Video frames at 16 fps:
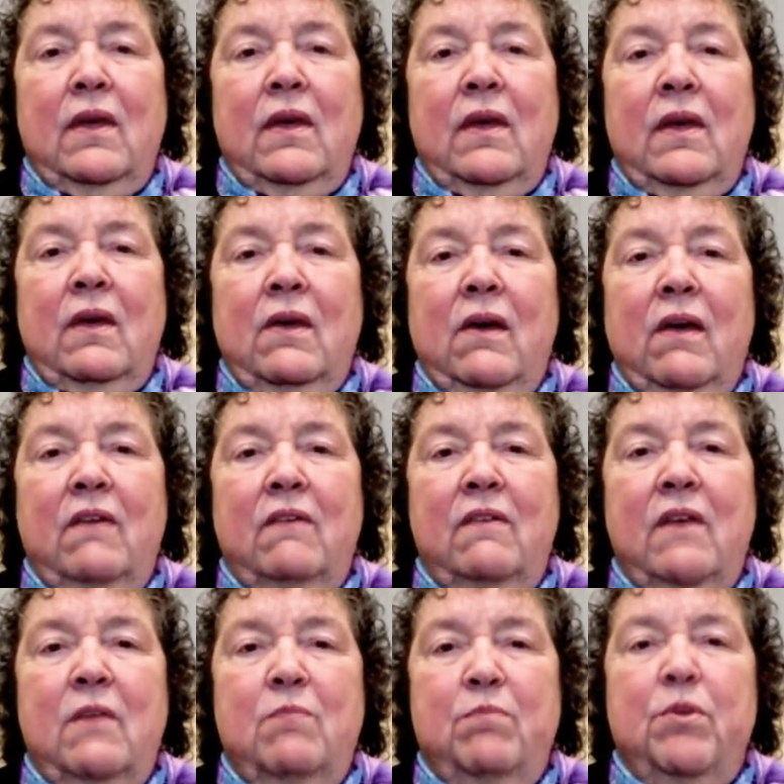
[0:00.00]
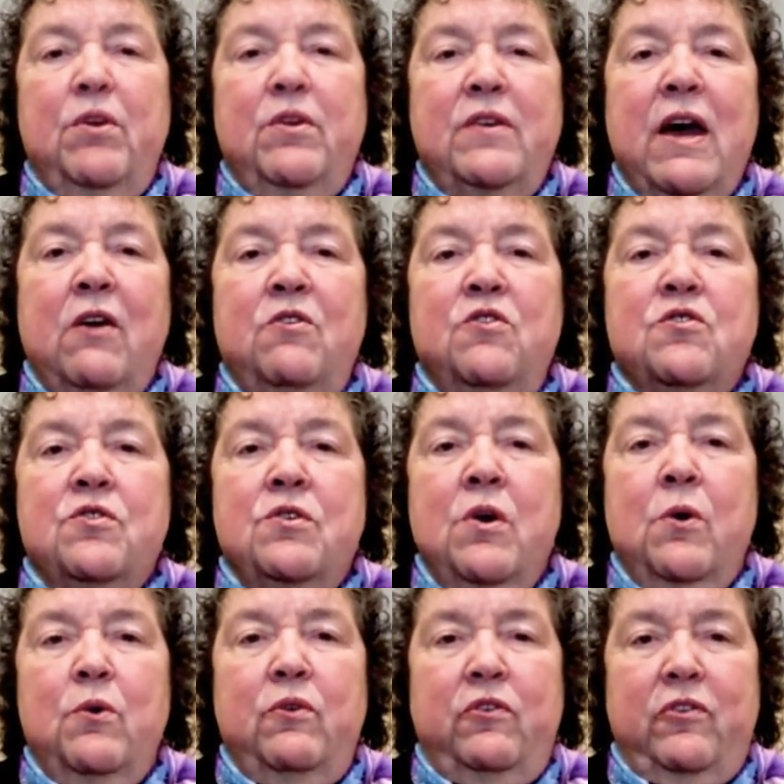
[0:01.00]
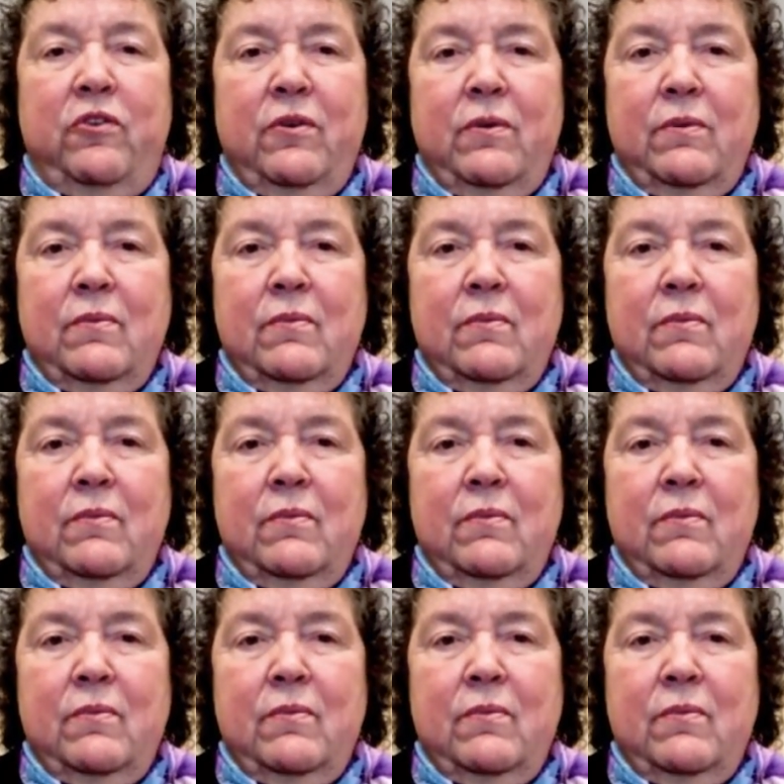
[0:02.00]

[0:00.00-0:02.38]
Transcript: And God said, Put down your notes.